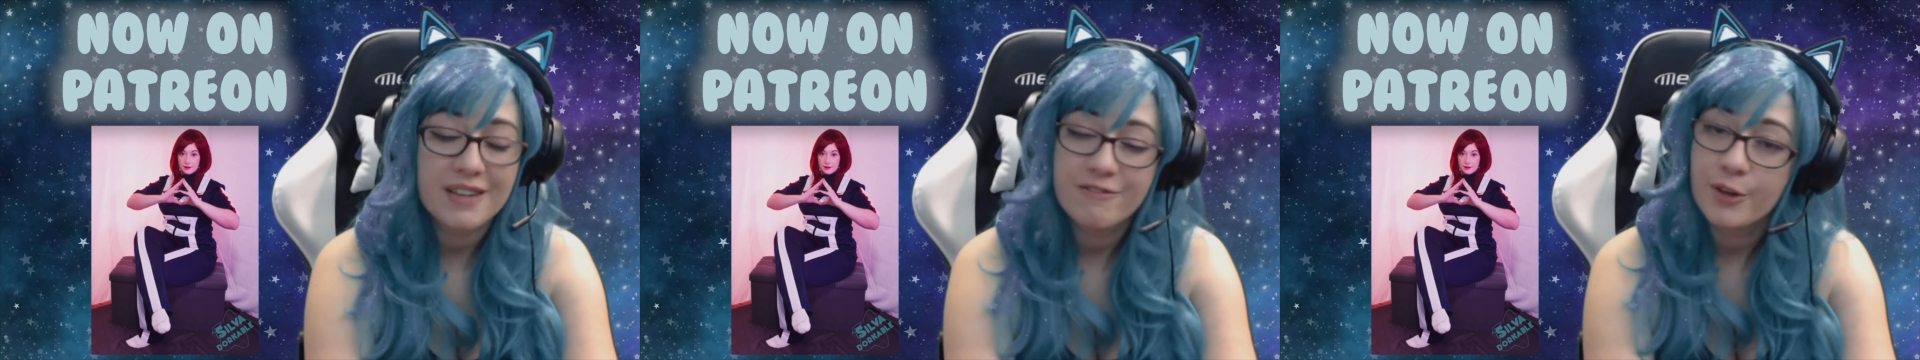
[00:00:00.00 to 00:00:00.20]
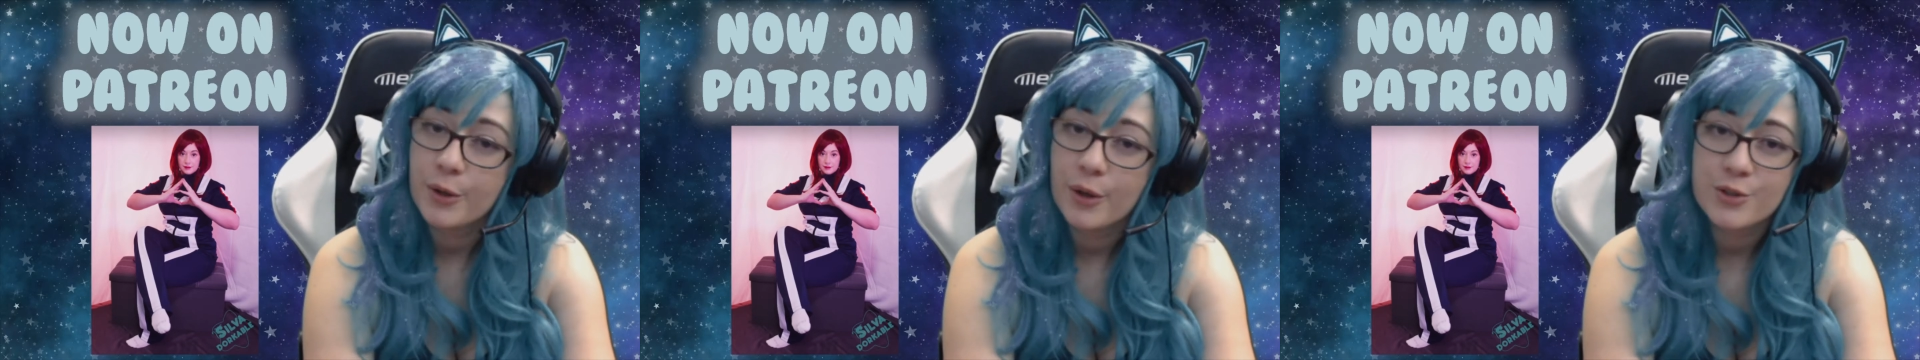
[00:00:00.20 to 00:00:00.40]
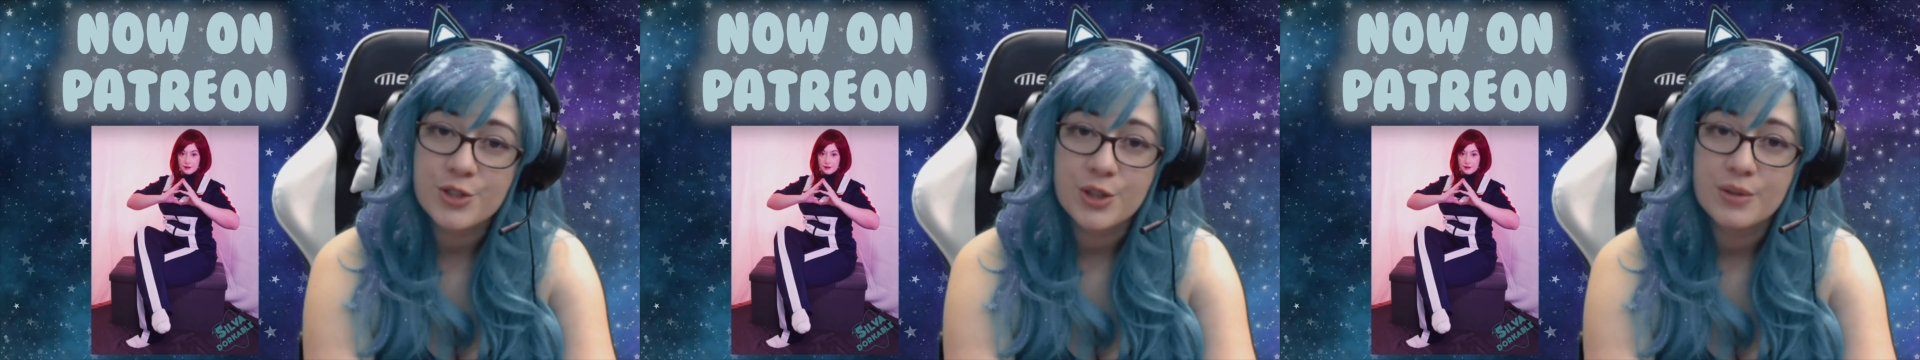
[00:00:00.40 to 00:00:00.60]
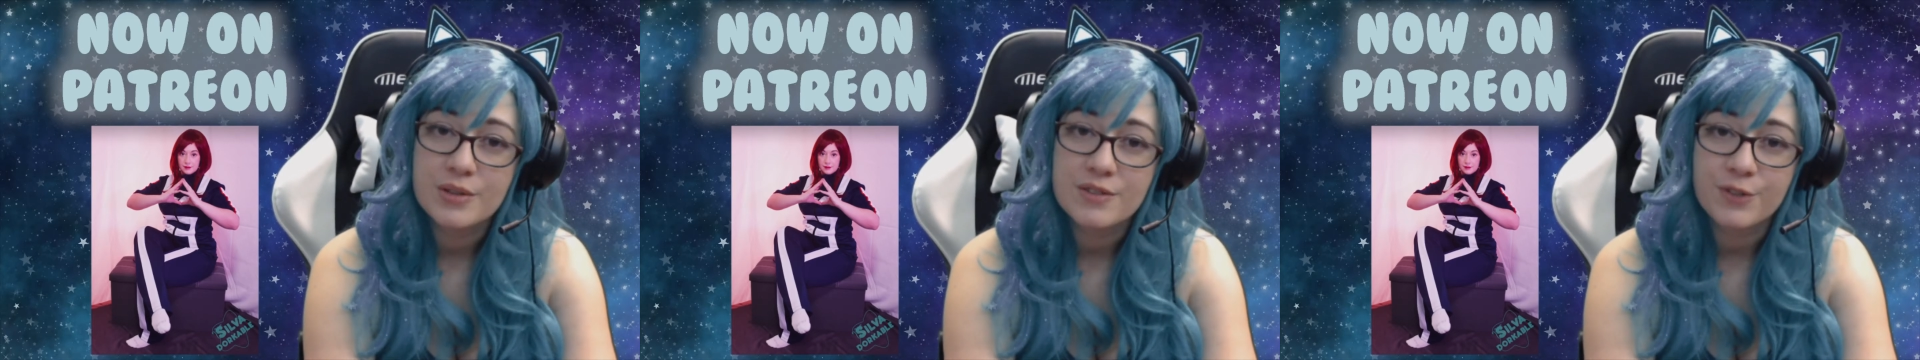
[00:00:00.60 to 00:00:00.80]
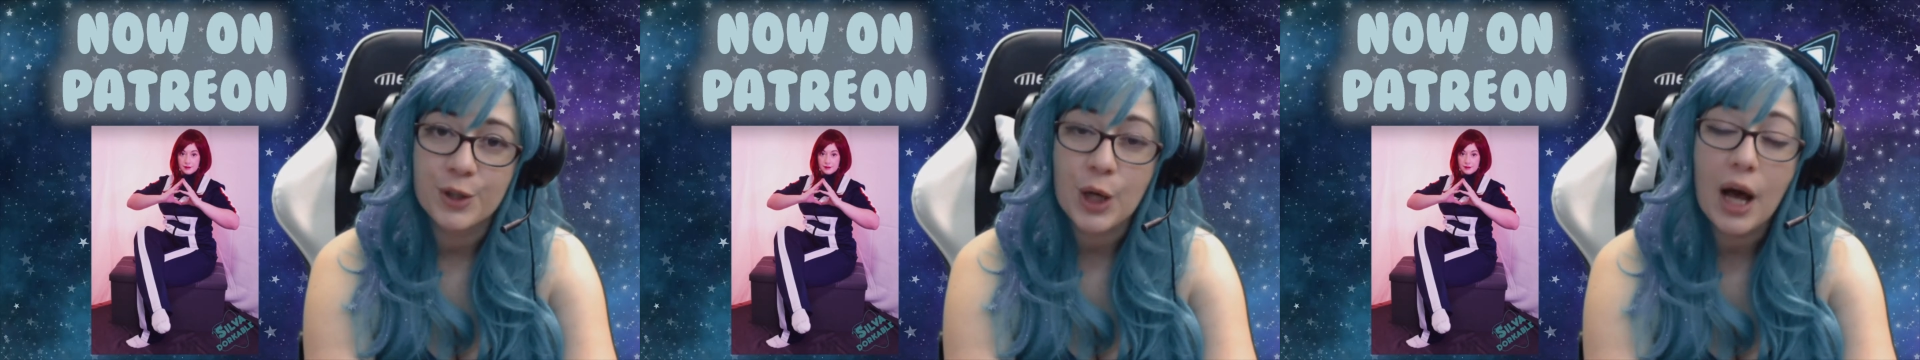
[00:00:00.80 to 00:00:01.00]
photo
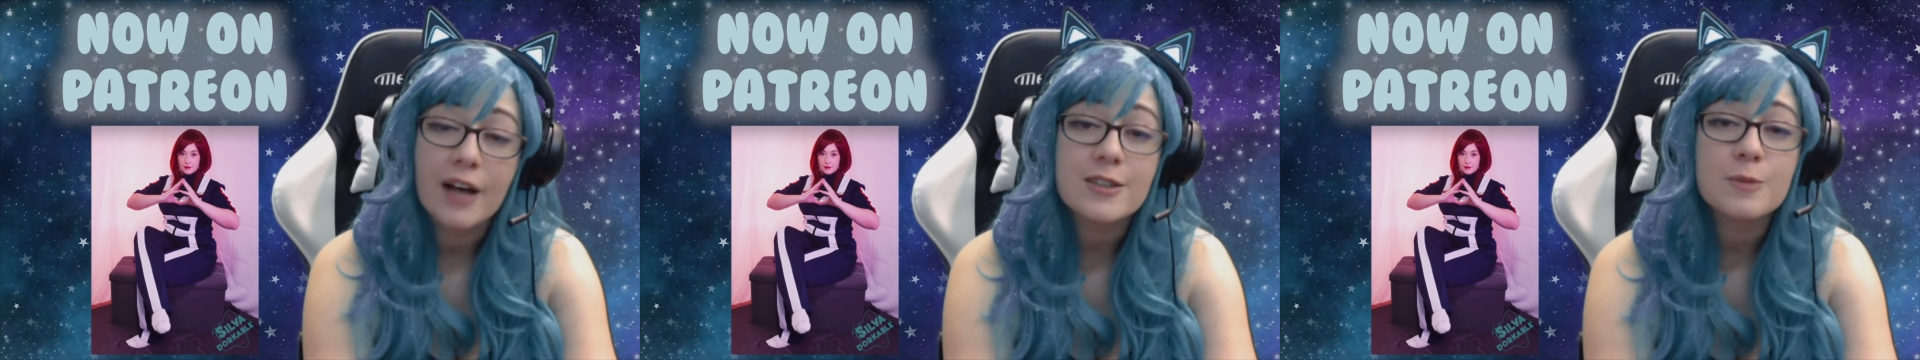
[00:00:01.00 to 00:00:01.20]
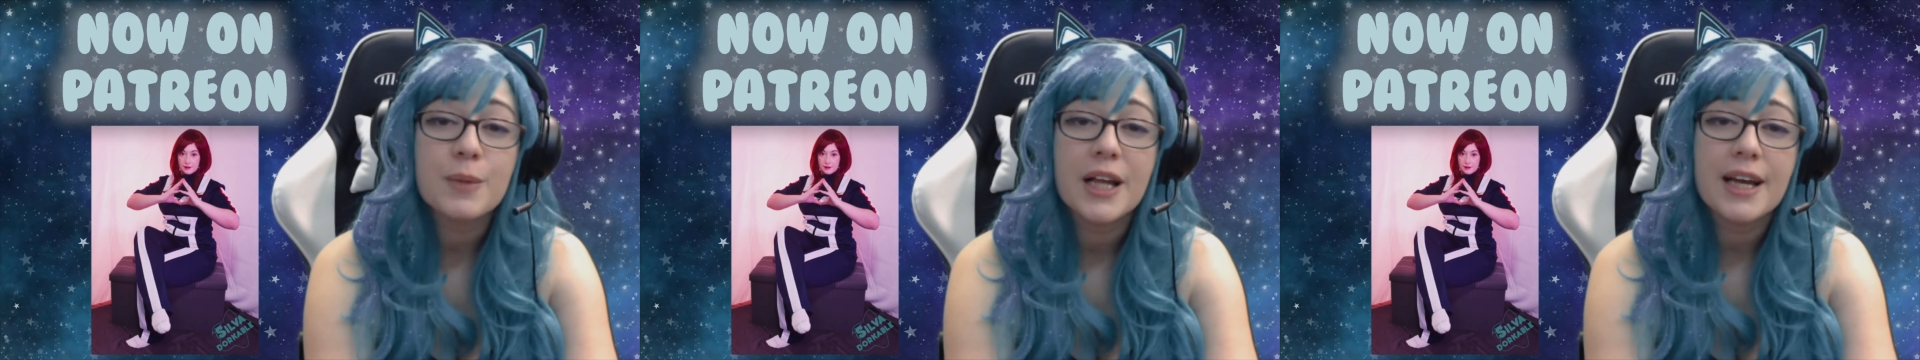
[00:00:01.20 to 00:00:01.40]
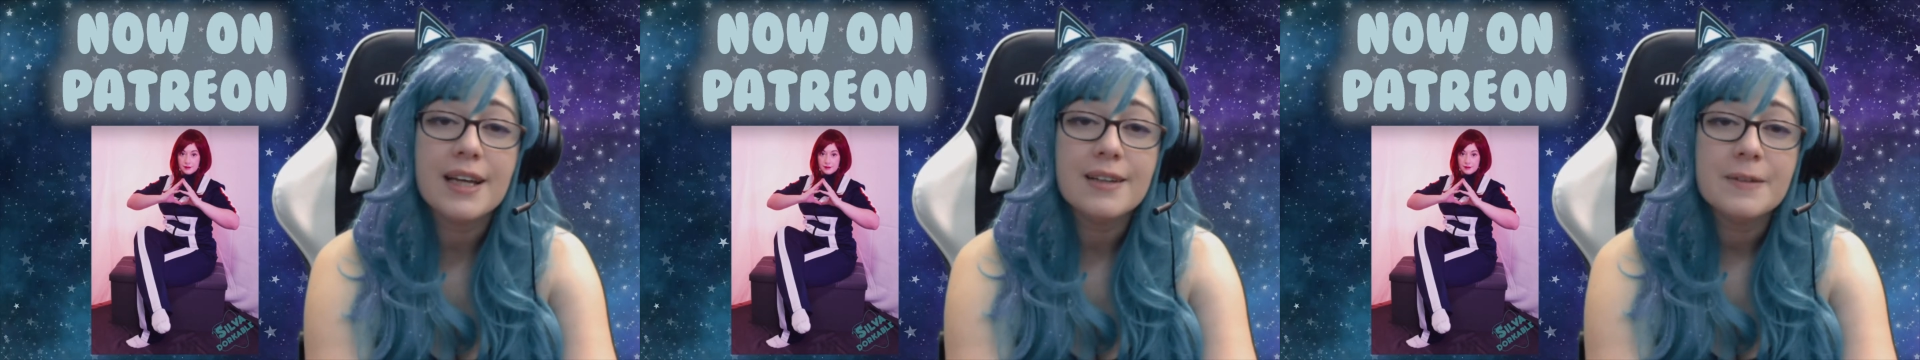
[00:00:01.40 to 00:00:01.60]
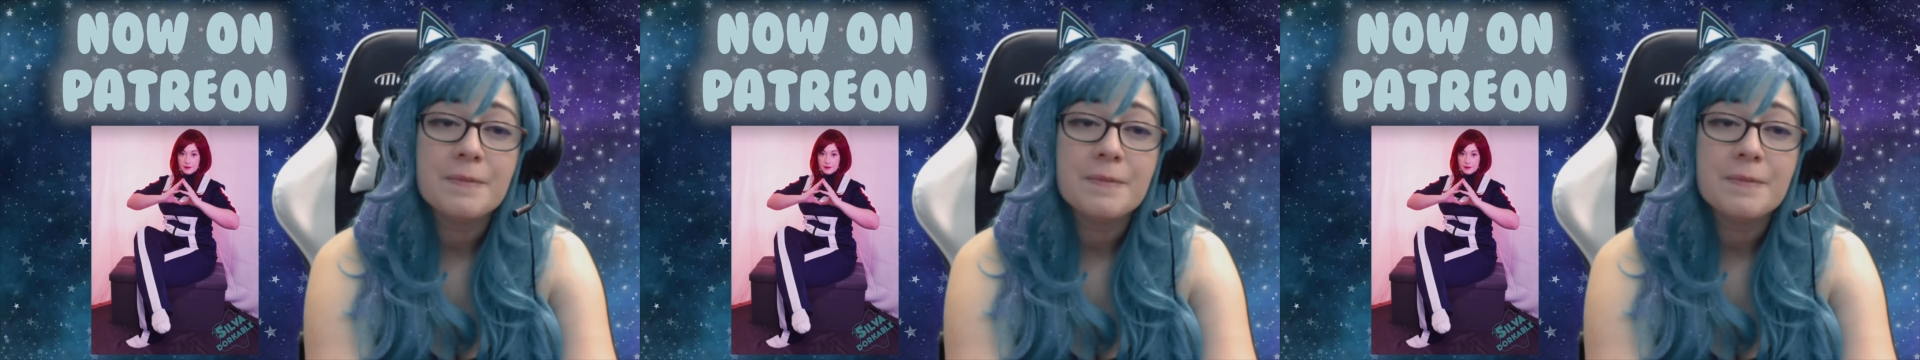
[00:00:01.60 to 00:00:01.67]
shoots for cosplay.